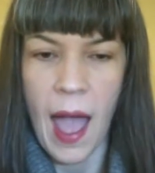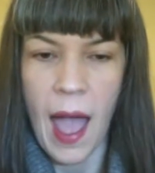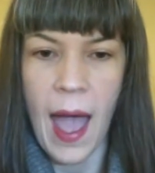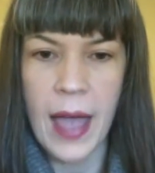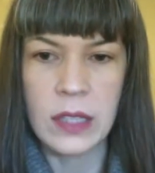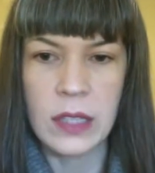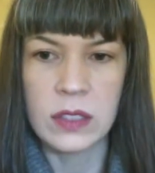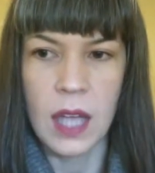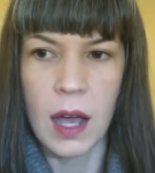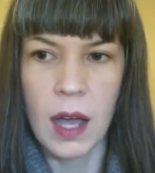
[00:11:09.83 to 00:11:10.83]
And,
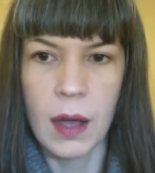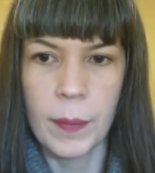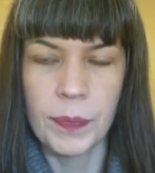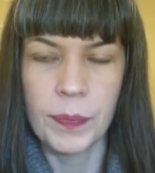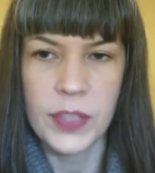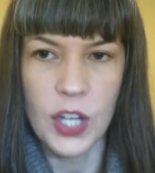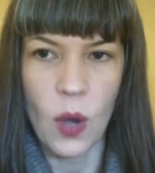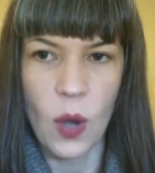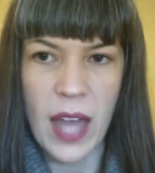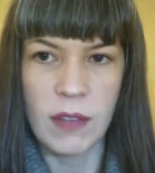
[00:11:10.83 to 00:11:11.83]
um, you
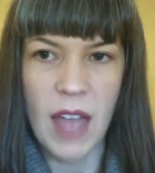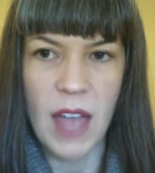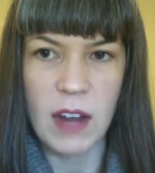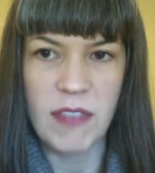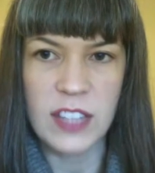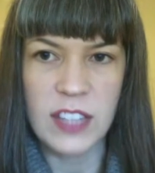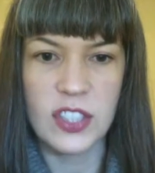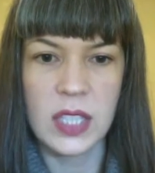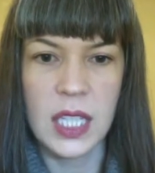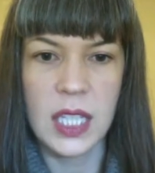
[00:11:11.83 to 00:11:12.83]
know, and, and
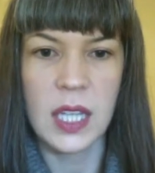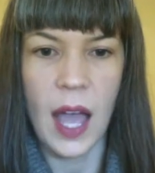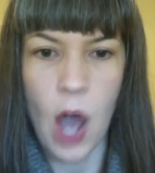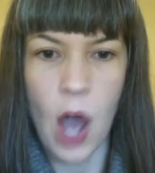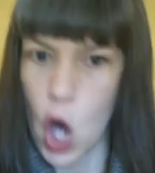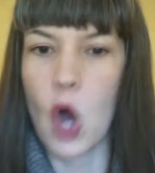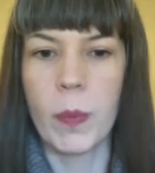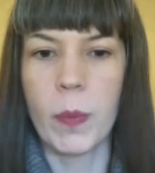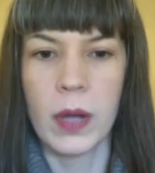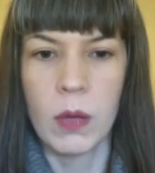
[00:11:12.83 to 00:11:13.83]
eventually I
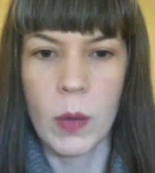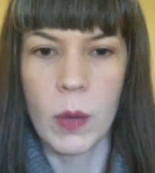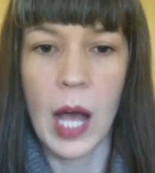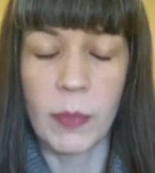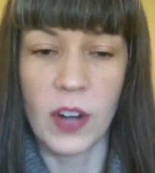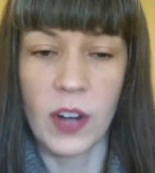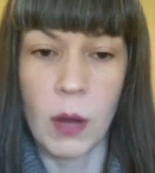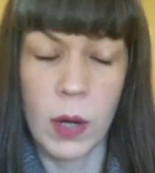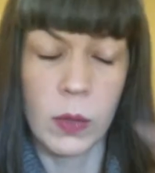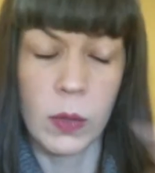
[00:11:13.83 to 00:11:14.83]
hope what will help for,
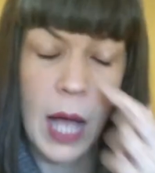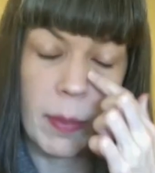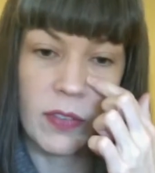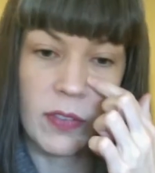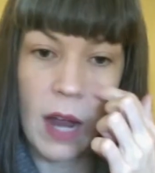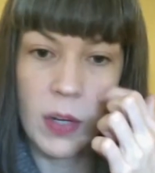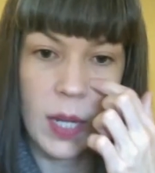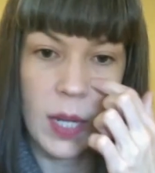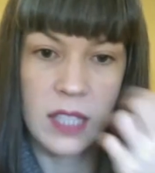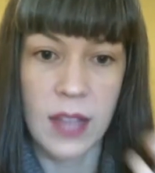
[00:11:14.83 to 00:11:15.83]
what will happen for
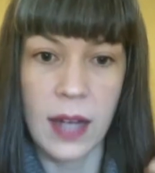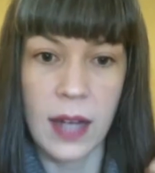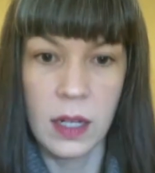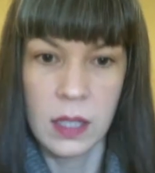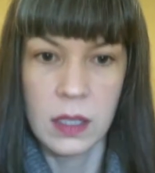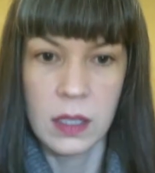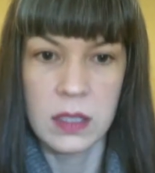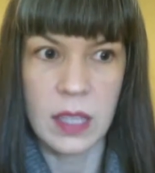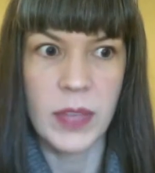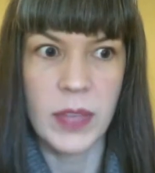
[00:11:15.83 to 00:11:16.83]
everyone is that
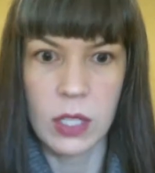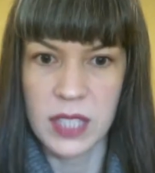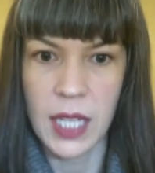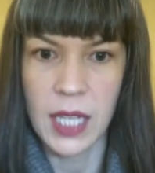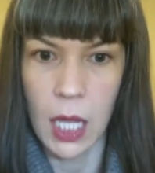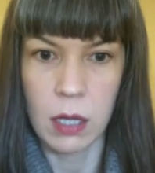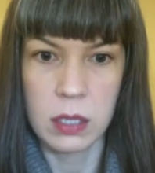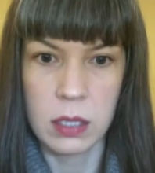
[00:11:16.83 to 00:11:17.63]
something will dig in,